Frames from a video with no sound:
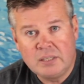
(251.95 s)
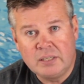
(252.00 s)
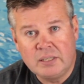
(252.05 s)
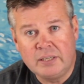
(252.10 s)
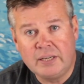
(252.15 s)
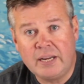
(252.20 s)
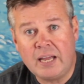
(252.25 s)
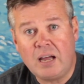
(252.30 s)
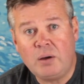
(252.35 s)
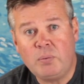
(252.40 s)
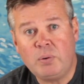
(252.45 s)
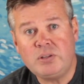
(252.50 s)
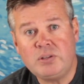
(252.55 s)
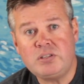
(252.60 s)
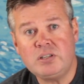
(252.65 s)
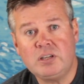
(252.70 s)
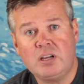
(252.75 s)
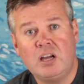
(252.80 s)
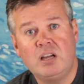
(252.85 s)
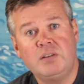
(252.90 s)
Now I want
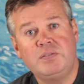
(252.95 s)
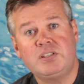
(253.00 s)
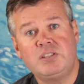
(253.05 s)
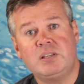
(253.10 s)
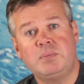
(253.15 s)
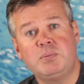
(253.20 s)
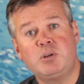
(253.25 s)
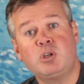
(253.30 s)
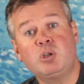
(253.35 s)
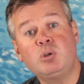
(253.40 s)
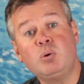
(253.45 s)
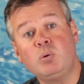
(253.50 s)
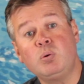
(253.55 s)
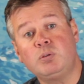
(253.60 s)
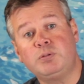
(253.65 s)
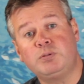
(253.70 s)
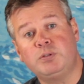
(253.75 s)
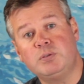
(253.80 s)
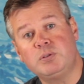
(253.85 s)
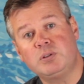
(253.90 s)
to go over some
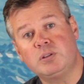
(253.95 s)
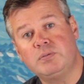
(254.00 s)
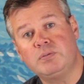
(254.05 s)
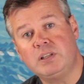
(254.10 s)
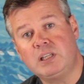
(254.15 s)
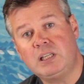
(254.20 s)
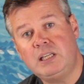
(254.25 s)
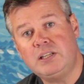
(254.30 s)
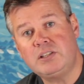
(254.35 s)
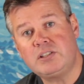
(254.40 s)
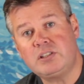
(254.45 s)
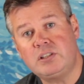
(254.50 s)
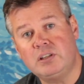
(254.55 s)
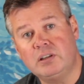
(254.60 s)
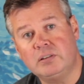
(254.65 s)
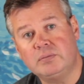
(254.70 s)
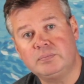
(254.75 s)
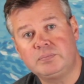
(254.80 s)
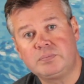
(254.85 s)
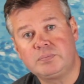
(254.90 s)
shortfalls of the clinch
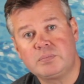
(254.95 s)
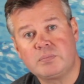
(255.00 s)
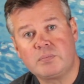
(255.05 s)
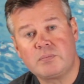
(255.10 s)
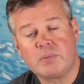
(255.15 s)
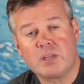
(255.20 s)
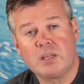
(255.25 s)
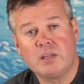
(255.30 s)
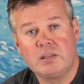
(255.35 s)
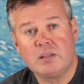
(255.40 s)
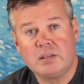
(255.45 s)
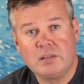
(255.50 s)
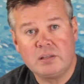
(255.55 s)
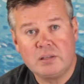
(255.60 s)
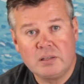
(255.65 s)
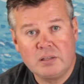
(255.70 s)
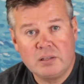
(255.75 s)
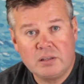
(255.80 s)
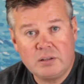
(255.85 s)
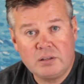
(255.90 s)
knot.
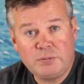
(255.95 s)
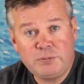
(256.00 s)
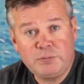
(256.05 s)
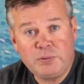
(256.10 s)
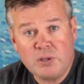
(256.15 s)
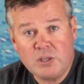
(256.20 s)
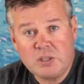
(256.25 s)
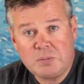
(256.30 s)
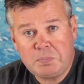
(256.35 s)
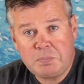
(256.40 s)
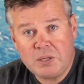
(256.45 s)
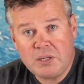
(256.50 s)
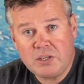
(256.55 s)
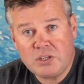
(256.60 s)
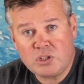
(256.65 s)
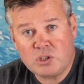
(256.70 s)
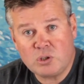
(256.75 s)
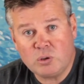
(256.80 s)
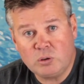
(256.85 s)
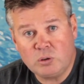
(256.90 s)
The first
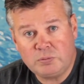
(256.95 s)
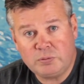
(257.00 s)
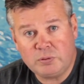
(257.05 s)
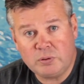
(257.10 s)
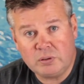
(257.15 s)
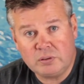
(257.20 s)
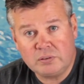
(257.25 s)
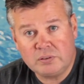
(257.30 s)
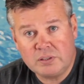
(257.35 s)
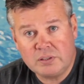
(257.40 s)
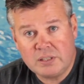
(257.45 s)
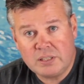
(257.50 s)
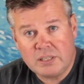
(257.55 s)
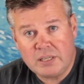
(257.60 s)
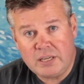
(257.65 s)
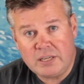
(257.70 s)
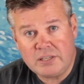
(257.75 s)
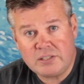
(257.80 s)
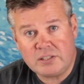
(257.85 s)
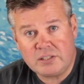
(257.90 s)
biggest shortfall
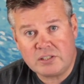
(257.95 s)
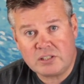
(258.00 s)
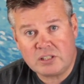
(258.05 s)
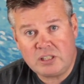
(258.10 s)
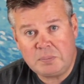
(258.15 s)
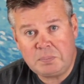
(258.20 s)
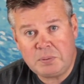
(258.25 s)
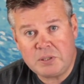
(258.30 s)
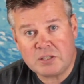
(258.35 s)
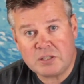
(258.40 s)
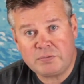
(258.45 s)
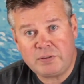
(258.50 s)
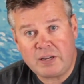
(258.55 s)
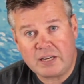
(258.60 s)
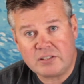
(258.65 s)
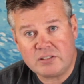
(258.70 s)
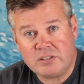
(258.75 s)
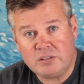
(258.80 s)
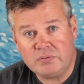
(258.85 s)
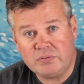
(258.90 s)
is the slippage
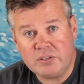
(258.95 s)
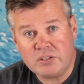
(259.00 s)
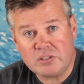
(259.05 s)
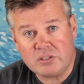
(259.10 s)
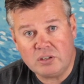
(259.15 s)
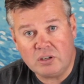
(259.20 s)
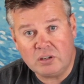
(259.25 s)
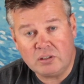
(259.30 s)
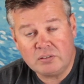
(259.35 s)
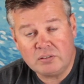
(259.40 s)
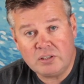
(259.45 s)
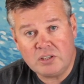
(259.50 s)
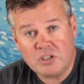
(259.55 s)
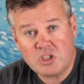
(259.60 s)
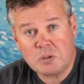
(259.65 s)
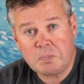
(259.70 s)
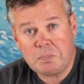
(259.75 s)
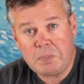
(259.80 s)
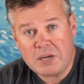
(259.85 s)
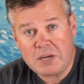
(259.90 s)
factor of this knot,
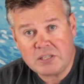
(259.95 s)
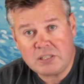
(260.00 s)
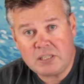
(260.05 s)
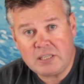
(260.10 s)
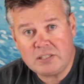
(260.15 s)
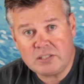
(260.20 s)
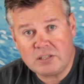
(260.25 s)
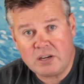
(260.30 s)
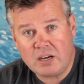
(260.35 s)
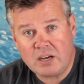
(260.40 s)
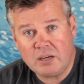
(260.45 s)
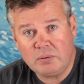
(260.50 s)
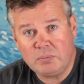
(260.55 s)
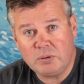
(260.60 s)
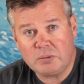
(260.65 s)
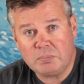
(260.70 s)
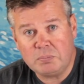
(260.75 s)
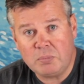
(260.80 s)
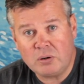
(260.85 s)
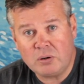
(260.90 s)
especially tying
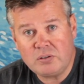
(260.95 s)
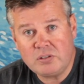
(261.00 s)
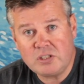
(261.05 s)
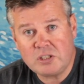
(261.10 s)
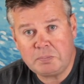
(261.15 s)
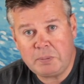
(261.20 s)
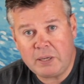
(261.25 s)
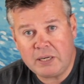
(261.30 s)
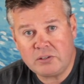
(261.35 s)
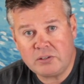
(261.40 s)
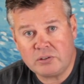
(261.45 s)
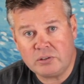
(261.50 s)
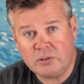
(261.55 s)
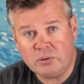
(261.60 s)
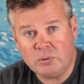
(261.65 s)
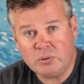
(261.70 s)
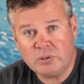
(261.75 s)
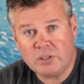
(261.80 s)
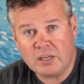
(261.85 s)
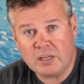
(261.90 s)
with modern Spectra
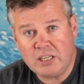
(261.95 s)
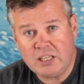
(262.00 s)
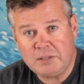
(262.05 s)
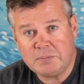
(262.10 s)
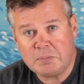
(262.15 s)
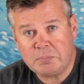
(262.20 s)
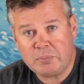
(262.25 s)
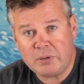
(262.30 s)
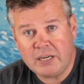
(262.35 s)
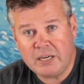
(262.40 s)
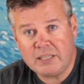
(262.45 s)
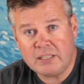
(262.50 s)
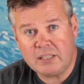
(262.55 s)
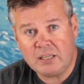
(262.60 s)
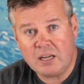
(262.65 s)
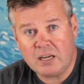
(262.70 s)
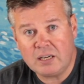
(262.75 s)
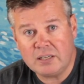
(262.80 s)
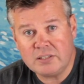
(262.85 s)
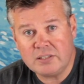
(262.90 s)
or Dyneema braided
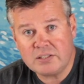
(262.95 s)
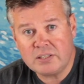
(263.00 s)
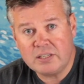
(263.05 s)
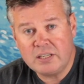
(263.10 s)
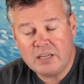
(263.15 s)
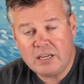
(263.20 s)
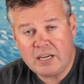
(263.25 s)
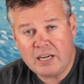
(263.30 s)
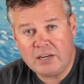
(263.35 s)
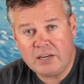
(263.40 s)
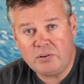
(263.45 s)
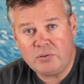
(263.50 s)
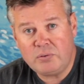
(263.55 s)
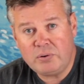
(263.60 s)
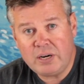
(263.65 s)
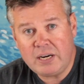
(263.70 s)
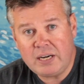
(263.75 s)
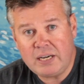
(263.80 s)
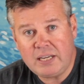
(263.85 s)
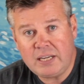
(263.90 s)
lines and
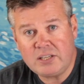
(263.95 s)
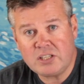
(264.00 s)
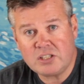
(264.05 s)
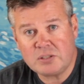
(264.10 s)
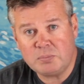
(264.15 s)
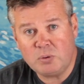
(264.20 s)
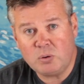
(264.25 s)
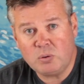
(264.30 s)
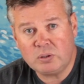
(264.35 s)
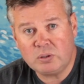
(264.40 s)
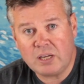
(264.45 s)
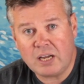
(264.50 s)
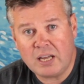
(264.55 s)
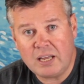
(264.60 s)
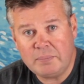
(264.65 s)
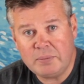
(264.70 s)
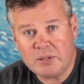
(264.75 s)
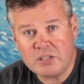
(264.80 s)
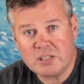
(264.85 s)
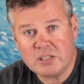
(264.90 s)
really small
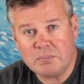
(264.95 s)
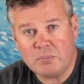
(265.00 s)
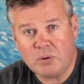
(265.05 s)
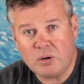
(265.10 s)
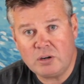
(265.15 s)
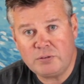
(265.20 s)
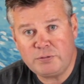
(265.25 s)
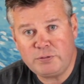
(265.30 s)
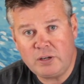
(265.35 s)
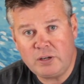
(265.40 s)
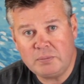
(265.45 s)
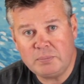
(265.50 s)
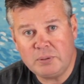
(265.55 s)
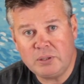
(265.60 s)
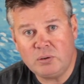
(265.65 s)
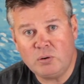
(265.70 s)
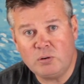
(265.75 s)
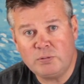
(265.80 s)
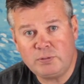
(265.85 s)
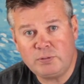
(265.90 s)
diameter monofilament
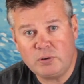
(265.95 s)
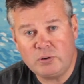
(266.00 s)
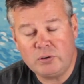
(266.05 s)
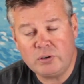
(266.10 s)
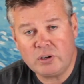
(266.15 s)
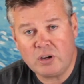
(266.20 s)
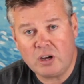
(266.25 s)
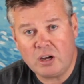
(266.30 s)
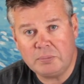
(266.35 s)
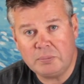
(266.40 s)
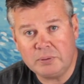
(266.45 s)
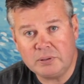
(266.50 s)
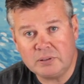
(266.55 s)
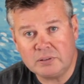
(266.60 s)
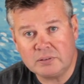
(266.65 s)
or fluorocarbon.